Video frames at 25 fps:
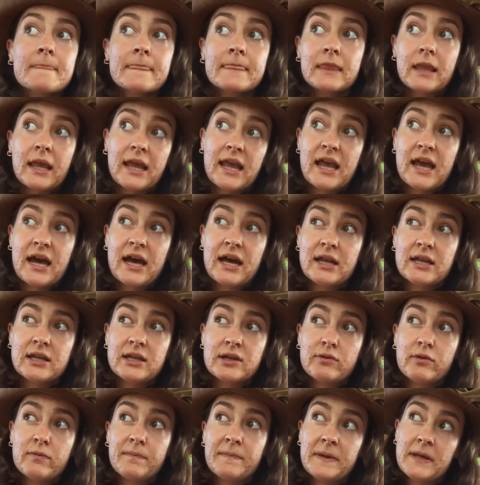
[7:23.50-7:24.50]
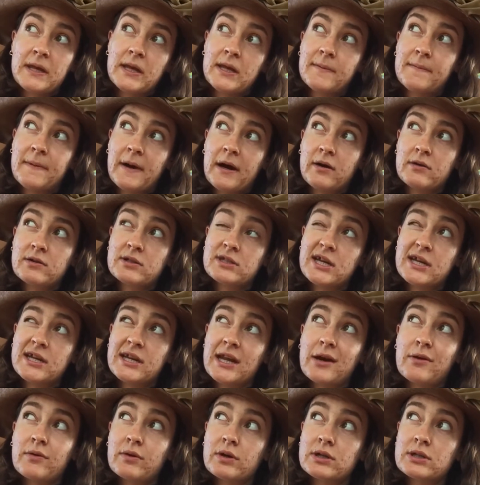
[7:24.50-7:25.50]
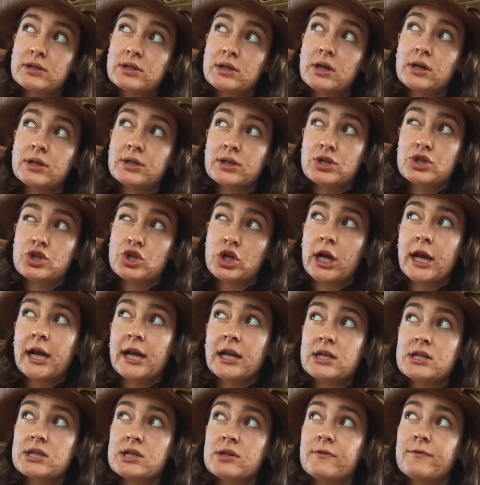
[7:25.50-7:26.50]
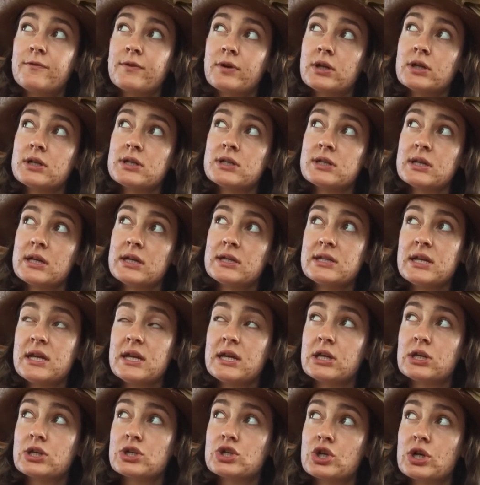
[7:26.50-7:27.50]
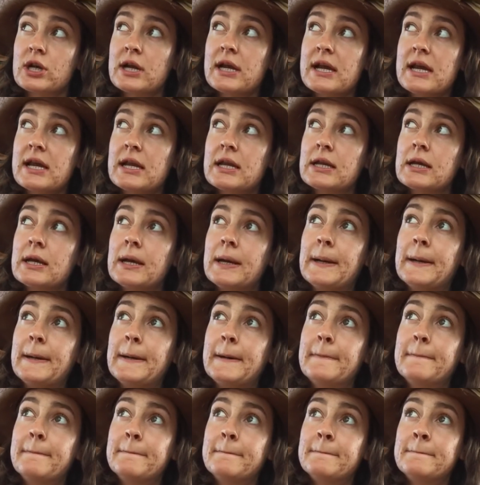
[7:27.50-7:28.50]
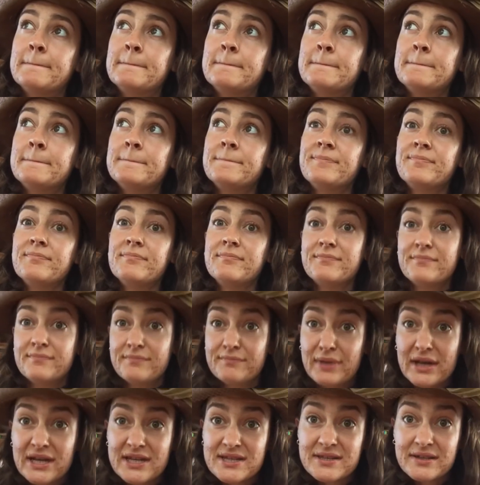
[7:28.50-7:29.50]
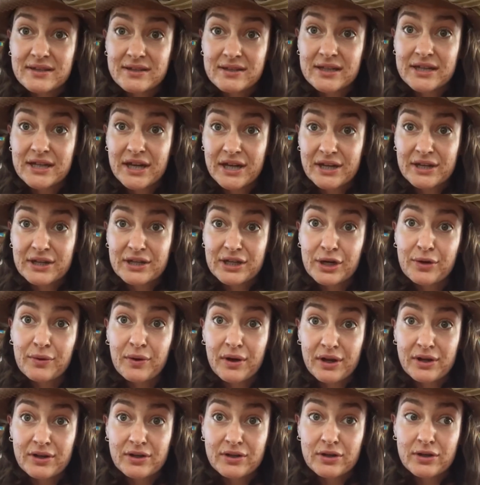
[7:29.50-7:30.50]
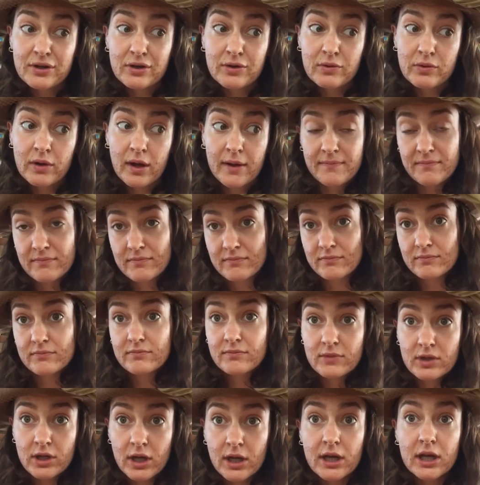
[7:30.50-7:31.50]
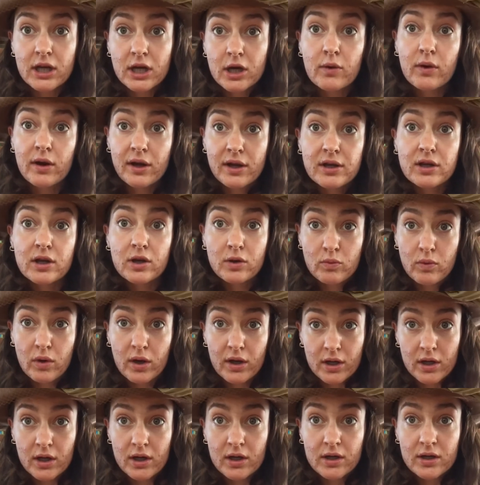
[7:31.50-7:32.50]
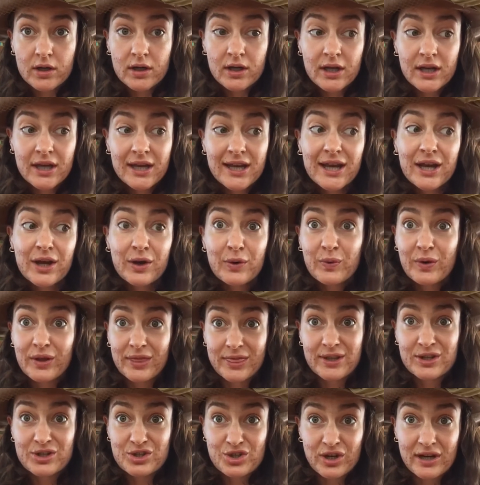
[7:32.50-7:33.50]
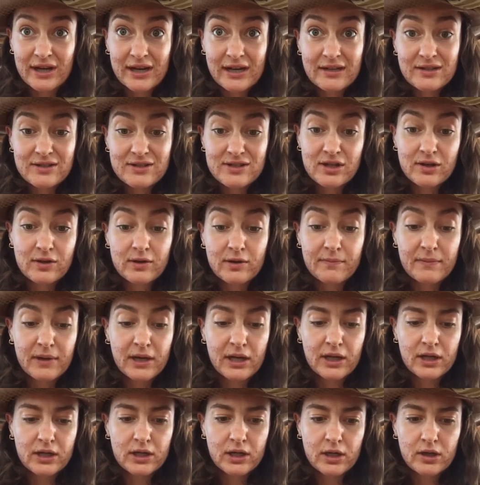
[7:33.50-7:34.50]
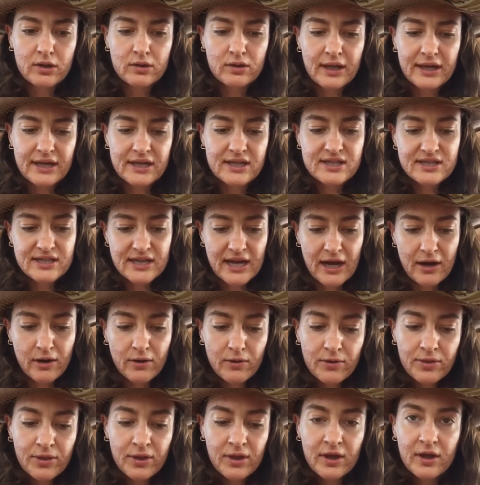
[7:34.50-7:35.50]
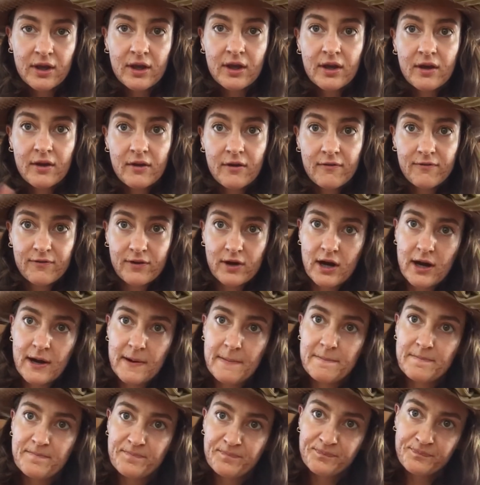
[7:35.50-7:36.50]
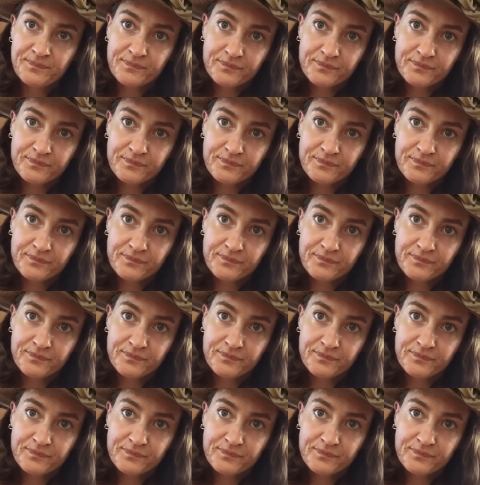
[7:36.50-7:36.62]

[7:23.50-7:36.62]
And it will be about 10 hours on the train. So first I take a train, I'm basically gonna go under, I'm gonna go underwater with the train. So I'm gonna go like south from,